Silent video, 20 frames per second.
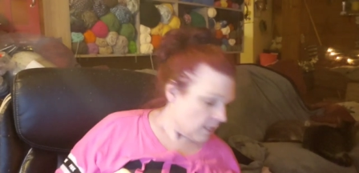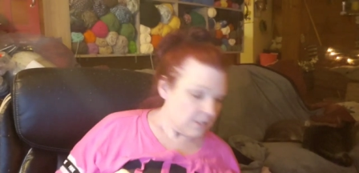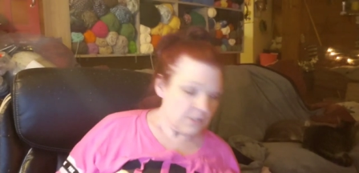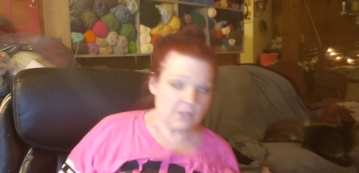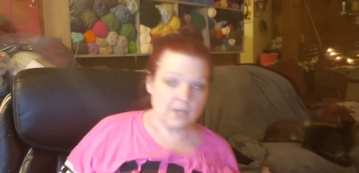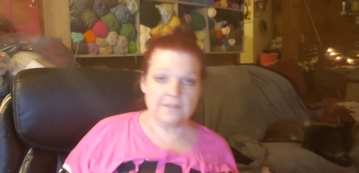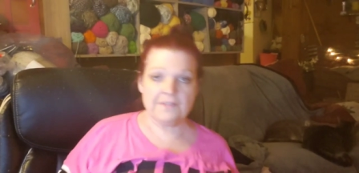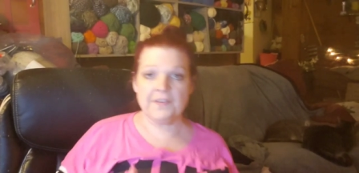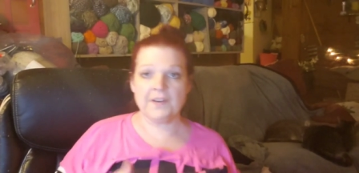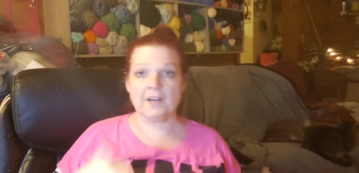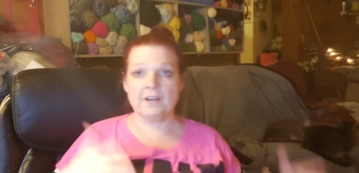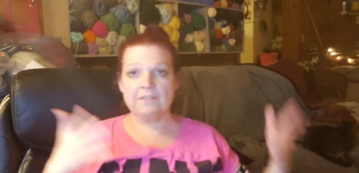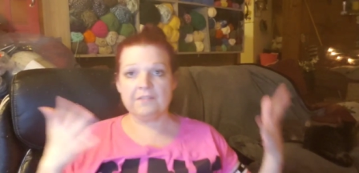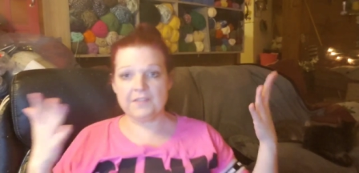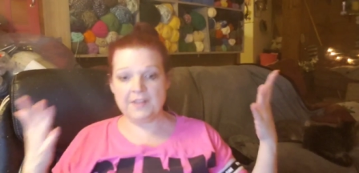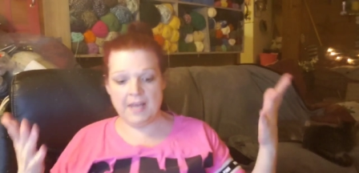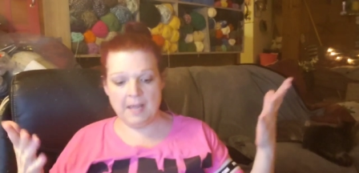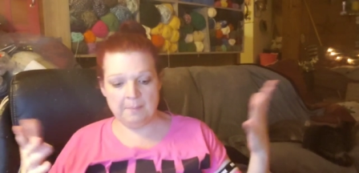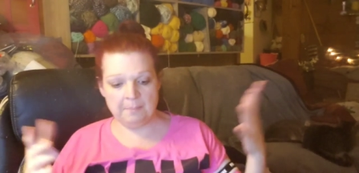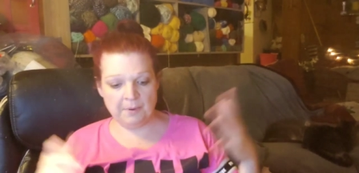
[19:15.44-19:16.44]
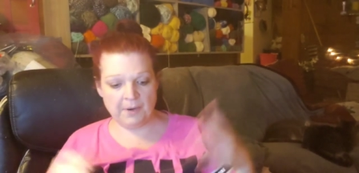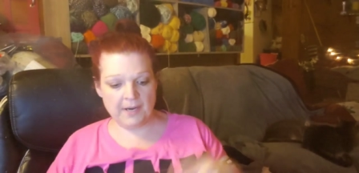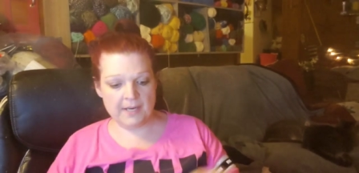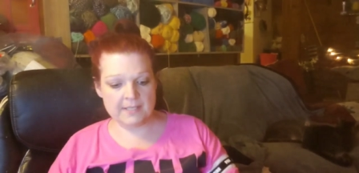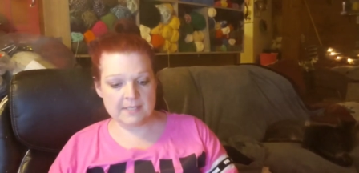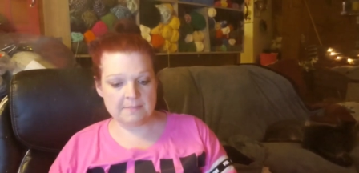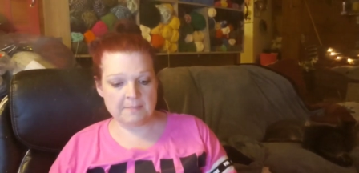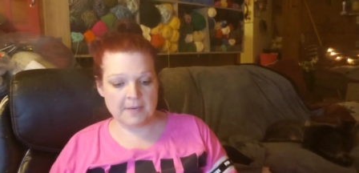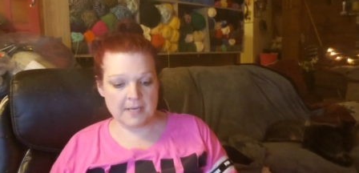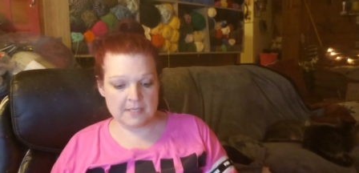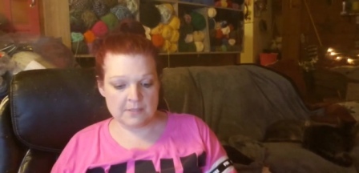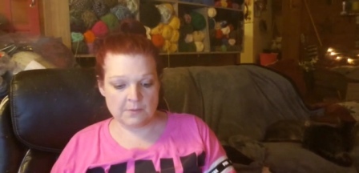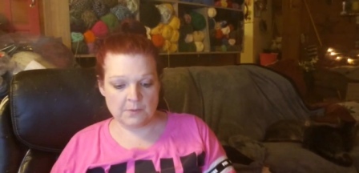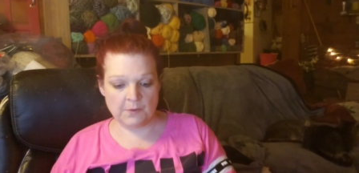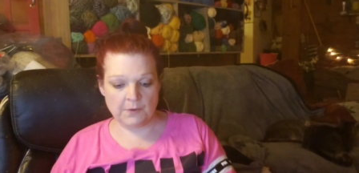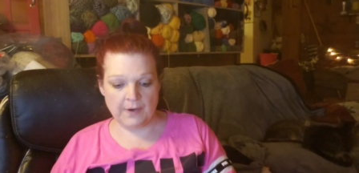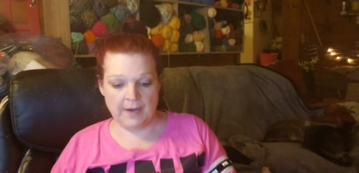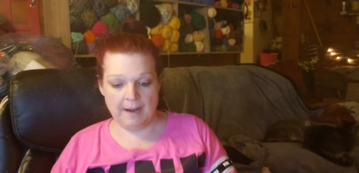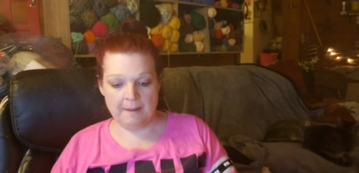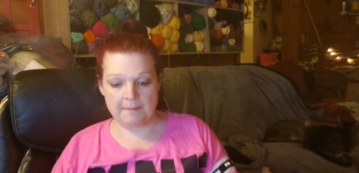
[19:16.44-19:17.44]
So I figured for that price, I may as
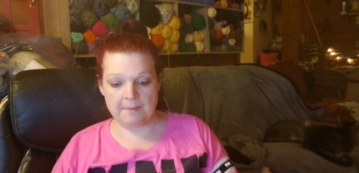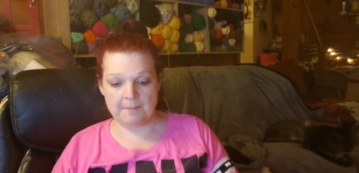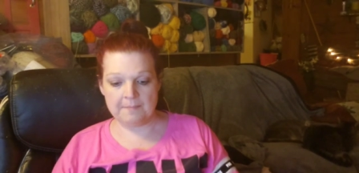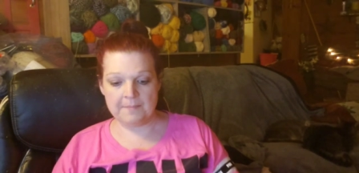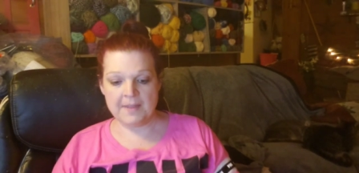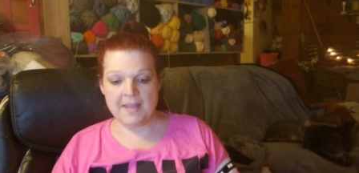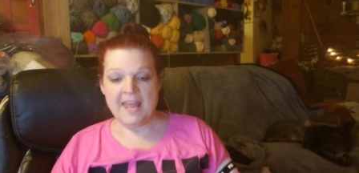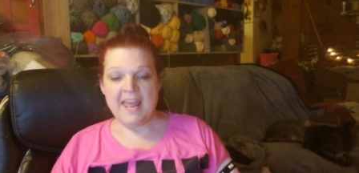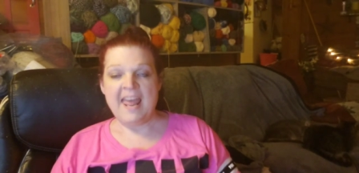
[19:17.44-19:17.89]
well grab them.